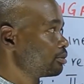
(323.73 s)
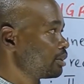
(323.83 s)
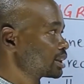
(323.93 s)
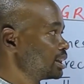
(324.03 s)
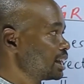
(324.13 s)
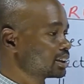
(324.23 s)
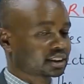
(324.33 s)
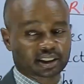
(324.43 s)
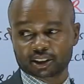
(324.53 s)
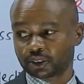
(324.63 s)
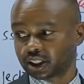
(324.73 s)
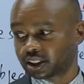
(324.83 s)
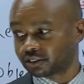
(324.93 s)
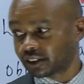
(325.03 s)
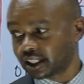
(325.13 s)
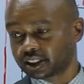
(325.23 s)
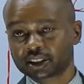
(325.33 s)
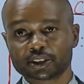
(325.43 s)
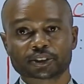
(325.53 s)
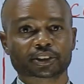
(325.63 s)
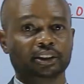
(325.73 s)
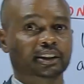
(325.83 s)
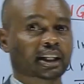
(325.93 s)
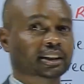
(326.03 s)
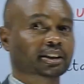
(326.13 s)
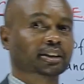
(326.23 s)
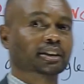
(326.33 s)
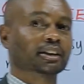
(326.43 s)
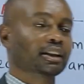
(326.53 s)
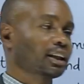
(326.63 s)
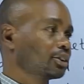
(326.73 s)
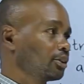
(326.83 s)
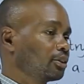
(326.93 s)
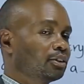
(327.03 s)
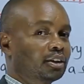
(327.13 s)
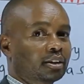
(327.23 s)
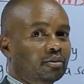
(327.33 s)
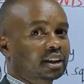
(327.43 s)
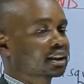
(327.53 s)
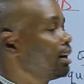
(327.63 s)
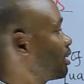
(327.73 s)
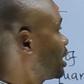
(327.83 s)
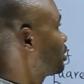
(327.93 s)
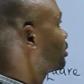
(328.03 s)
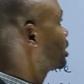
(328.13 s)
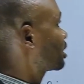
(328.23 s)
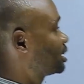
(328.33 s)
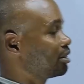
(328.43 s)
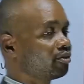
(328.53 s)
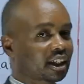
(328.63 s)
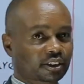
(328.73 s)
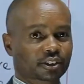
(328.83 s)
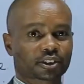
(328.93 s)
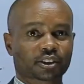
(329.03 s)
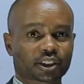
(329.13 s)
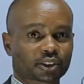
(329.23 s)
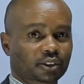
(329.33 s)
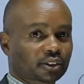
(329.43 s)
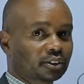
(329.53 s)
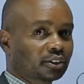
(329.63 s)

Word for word: But that is we defined using that carton. But how can you get them by construction?